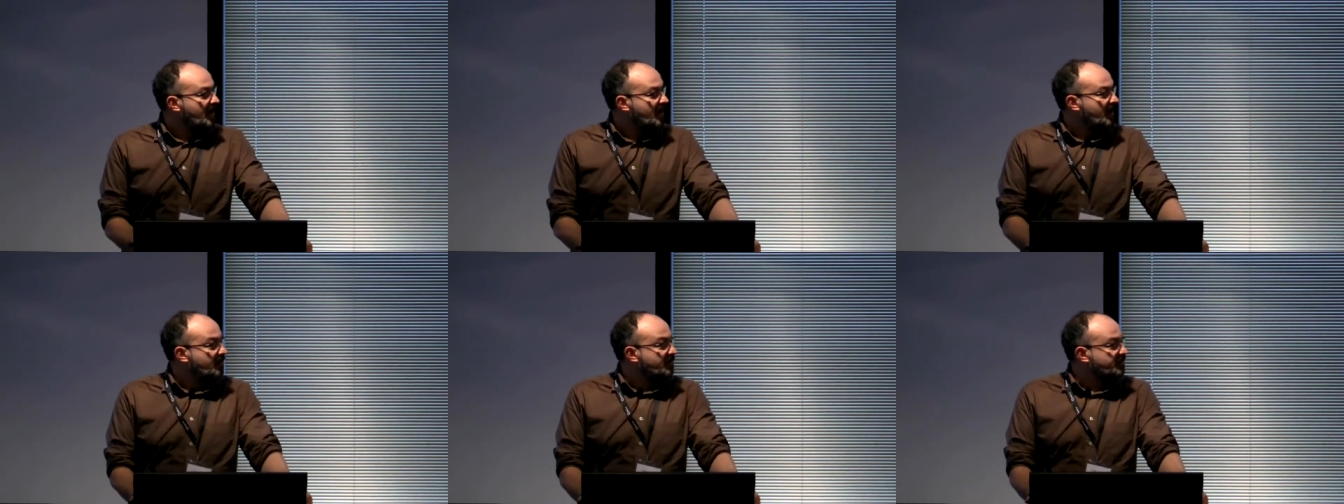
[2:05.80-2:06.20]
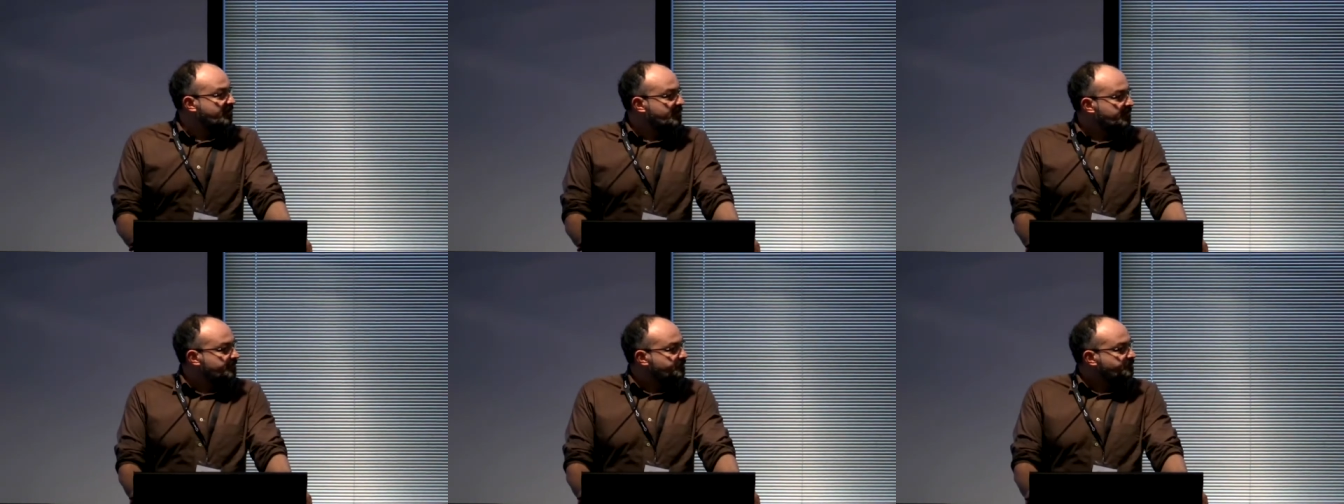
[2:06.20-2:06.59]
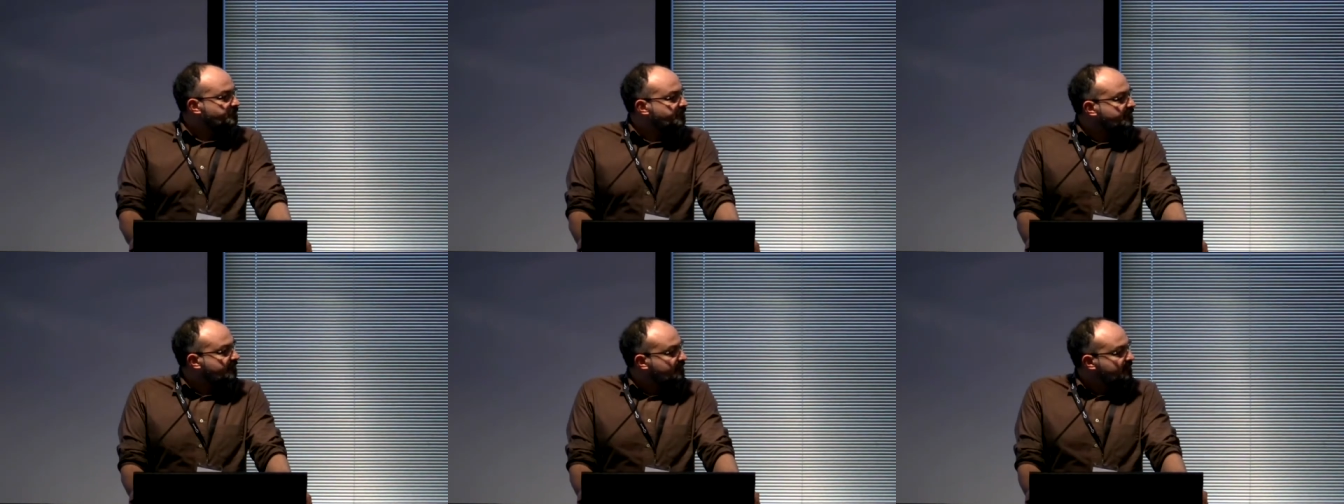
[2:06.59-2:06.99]
And
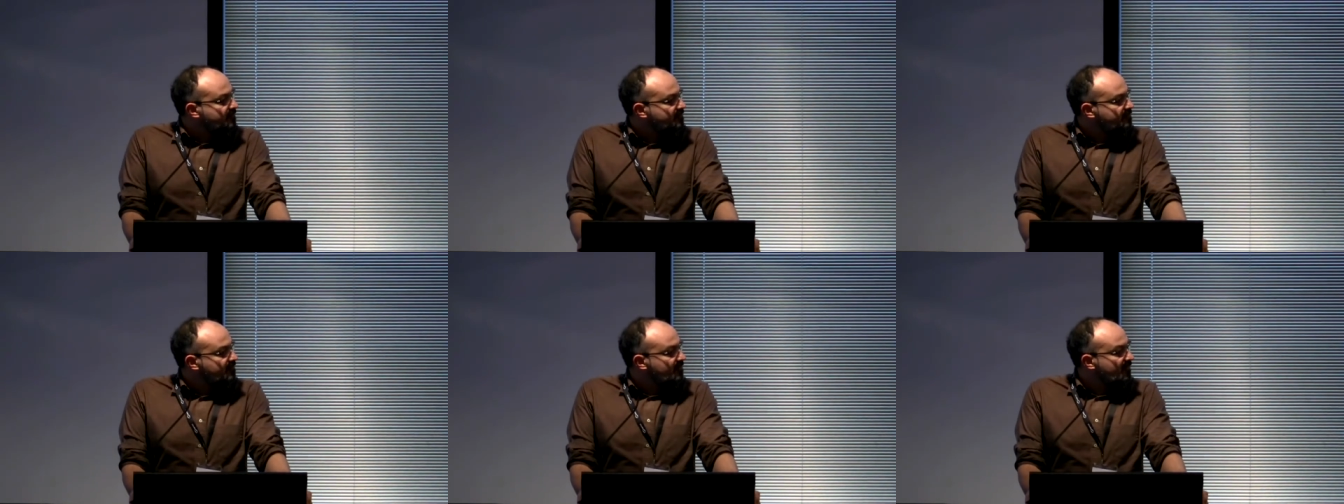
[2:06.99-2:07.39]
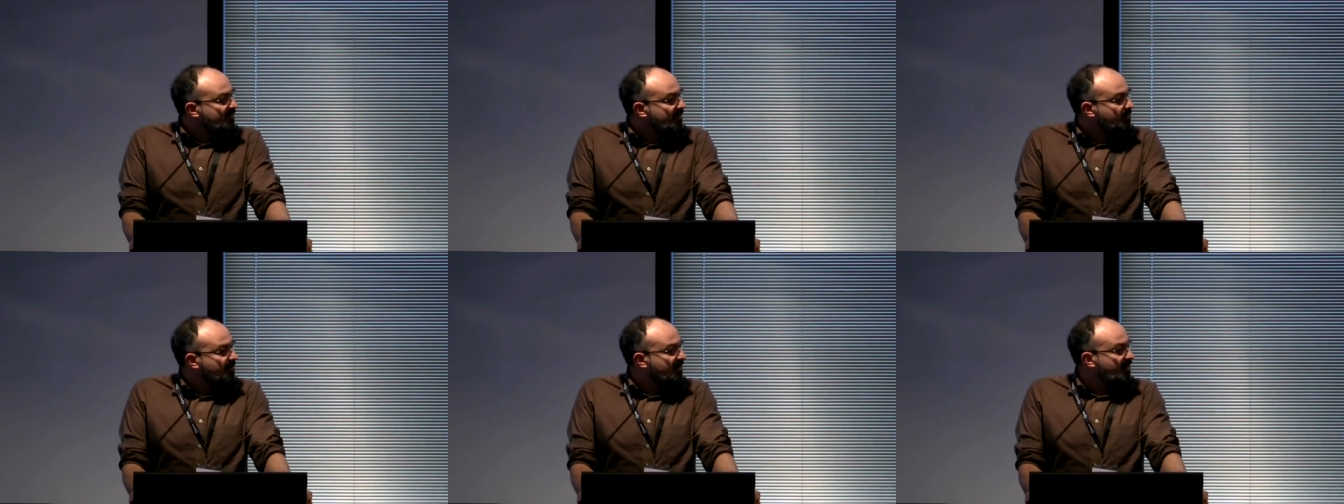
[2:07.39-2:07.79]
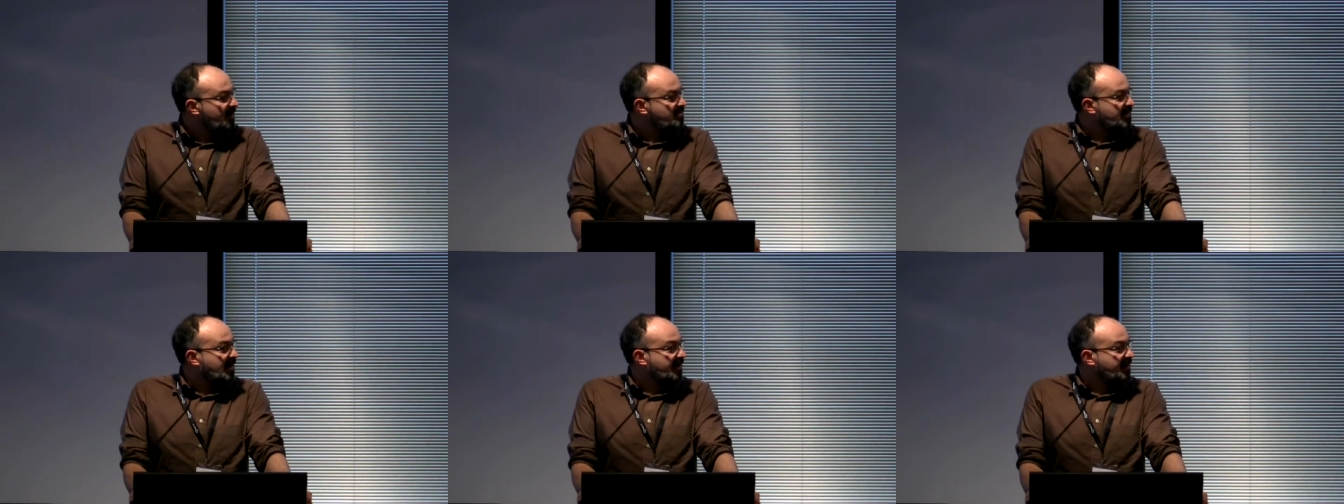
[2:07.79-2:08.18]
it
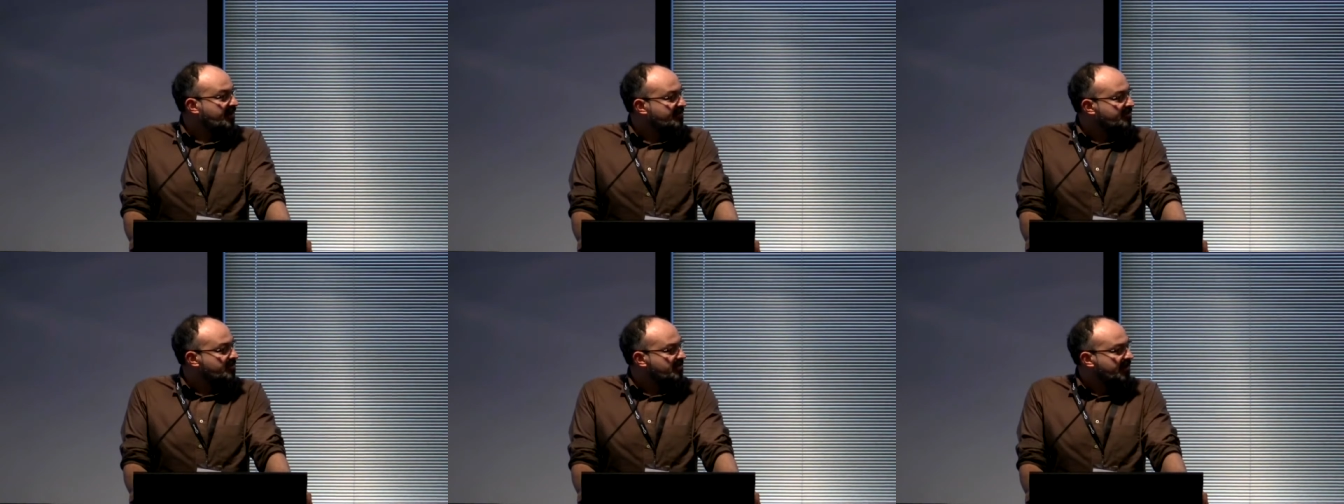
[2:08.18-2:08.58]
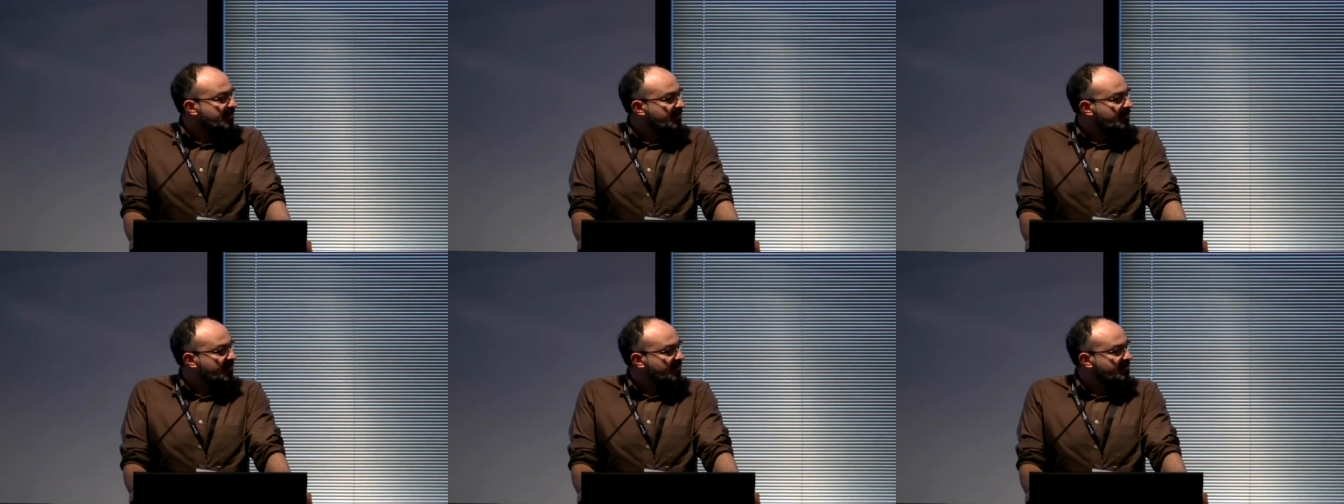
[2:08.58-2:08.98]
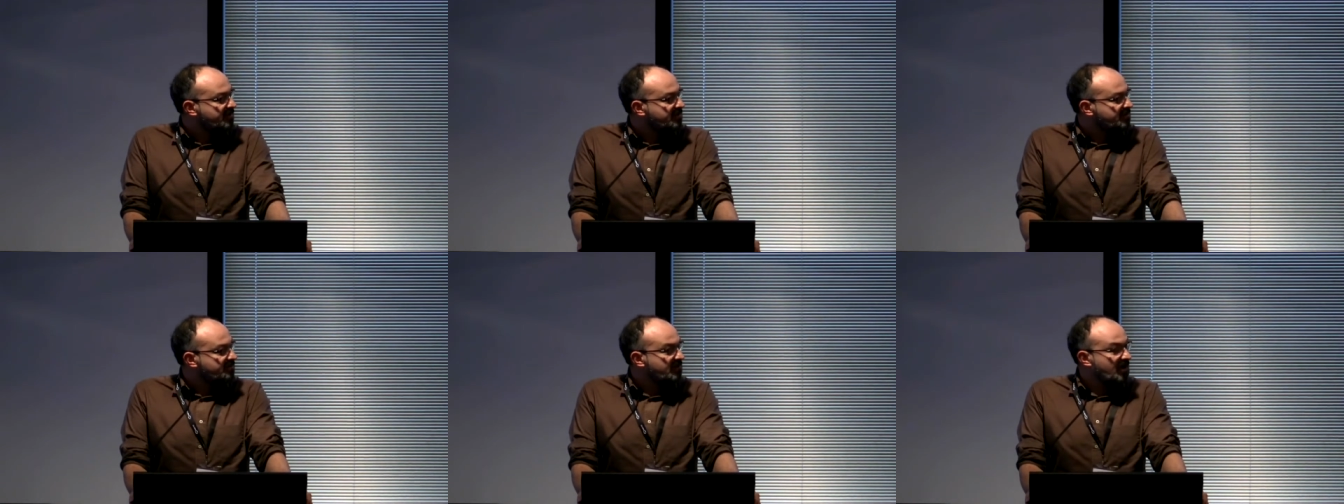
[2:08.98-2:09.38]
became clear to me that
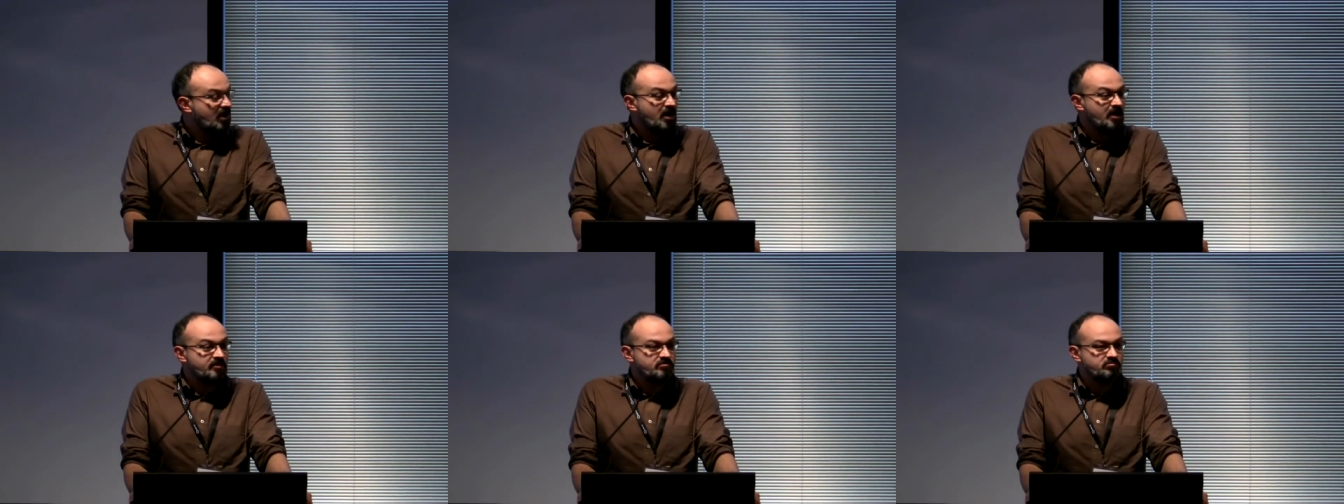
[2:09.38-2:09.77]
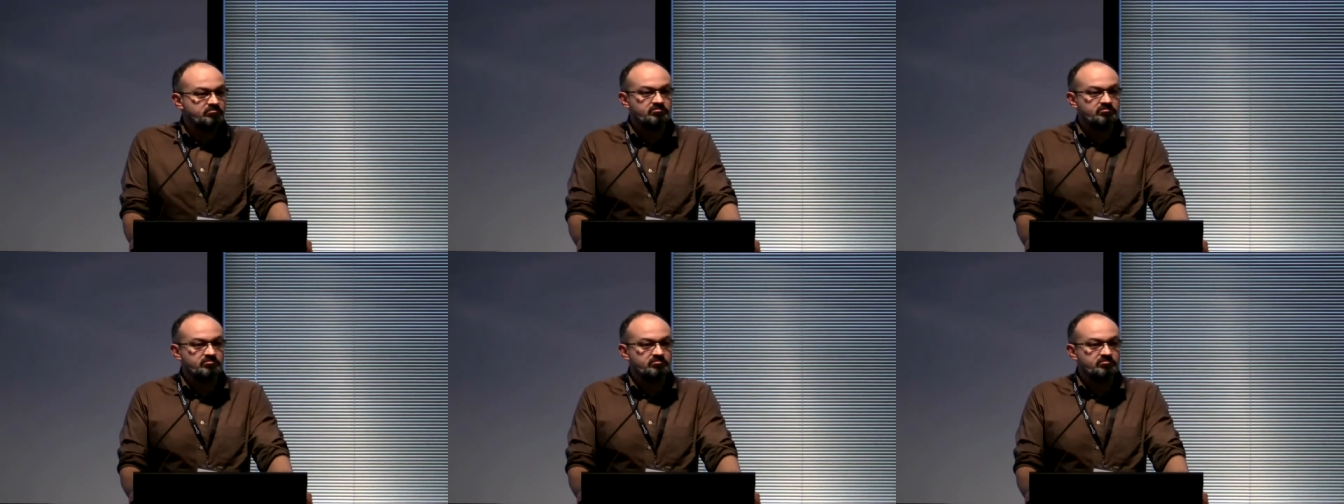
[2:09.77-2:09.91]
our